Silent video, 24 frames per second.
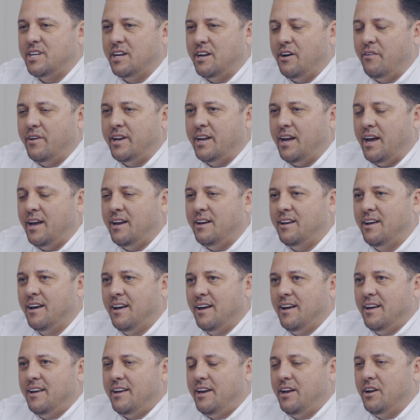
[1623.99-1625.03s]
and
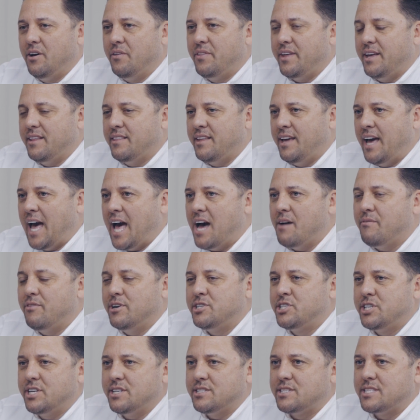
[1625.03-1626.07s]
the
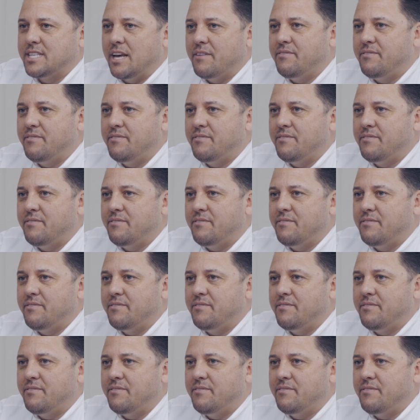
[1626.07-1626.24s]
average is